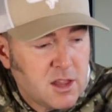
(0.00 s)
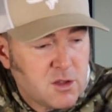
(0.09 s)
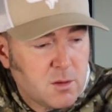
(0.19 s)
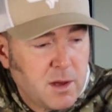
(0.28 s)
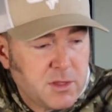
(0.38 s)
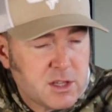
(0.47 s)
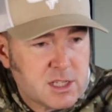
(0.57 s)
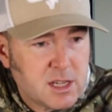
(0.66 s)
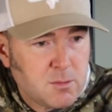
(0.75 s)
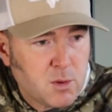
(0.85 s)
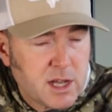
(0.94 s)
They're about the
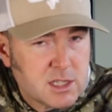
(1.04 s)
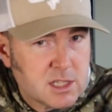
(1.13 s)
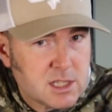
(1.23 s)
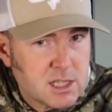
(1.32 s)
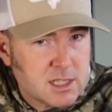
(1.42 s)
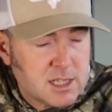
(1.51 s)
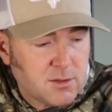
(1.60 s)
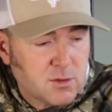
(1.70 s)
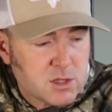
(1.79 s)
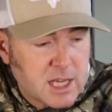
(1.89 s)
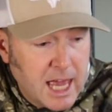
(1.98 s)
same price as the
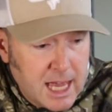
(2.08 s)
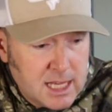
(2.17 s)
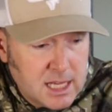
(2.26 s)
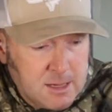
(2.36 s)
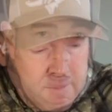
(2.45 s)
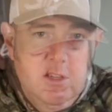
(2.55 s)
Devil's Canyon.